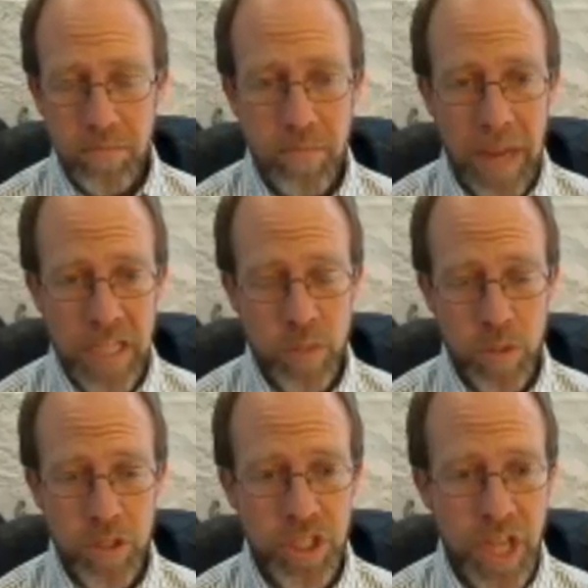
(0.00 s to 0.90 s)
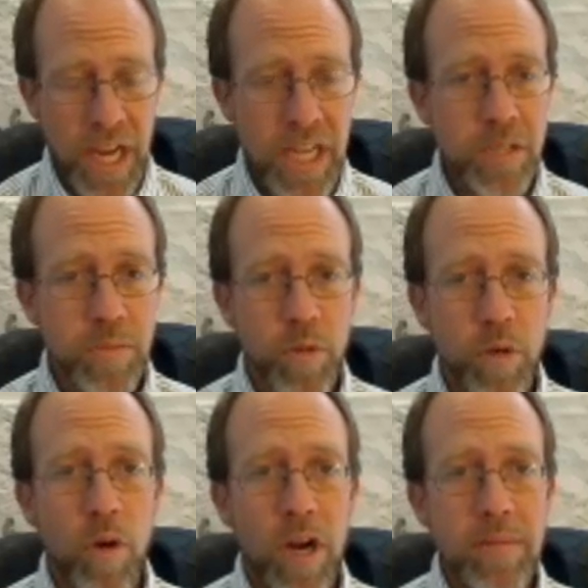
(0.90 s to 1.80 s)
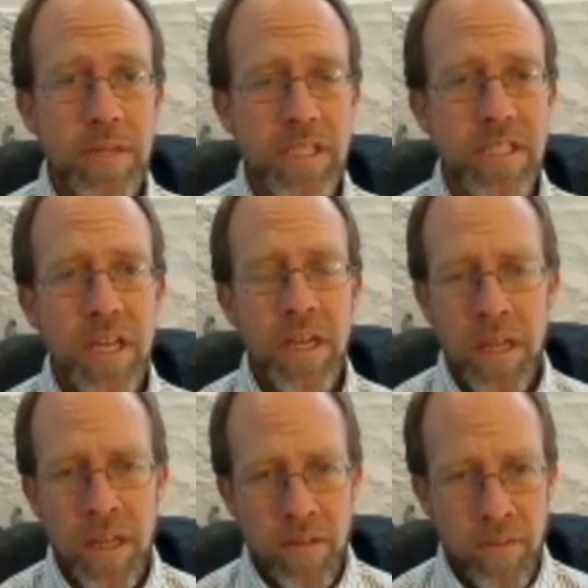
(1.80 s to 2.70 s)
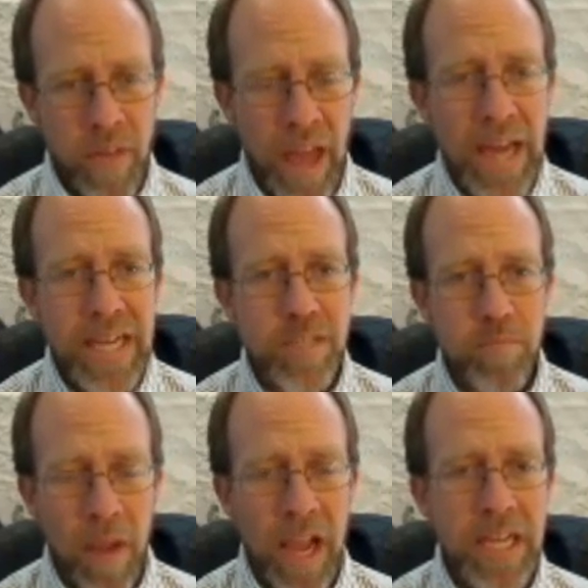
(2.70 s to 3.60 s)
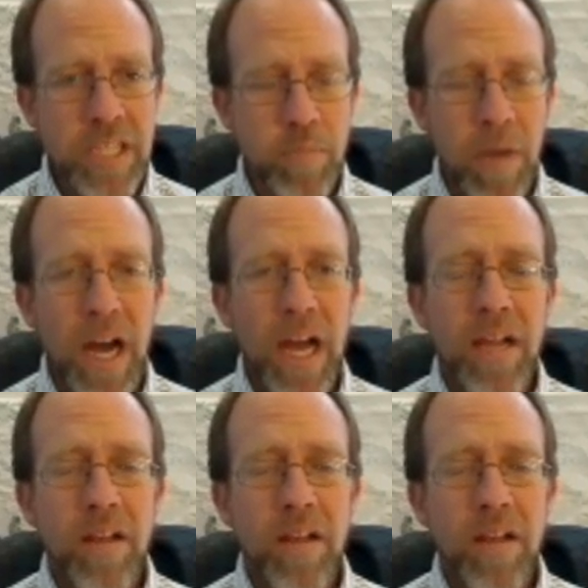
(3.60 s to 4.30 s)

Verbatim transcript: password change requirements, that is managed by